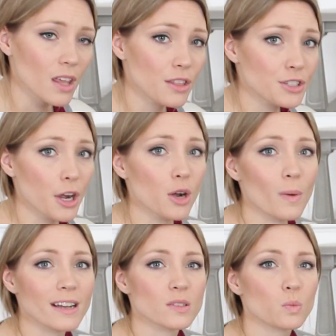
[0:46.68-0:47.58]
the dark
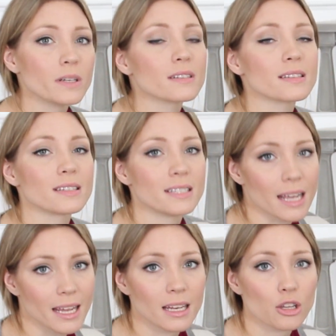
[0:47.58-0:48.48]
wax will
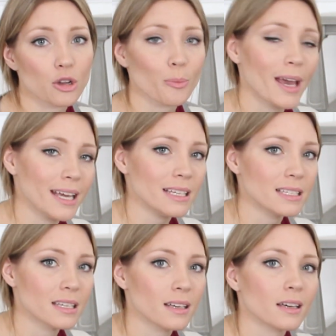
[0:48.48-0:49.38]
stain your
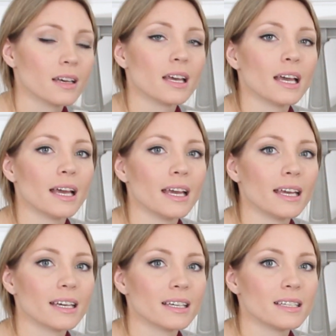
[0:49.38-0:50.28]
paint
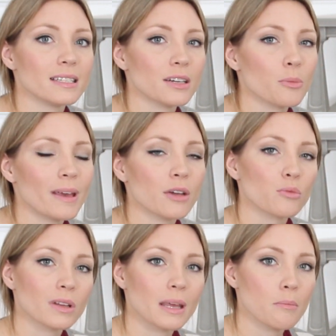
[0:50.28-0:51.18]
and it'll make it
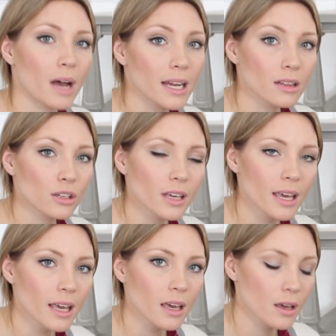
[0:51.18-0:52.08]
really muddy
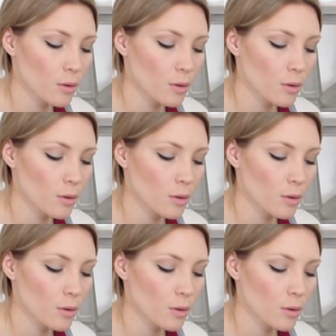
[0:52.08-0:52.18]
looking.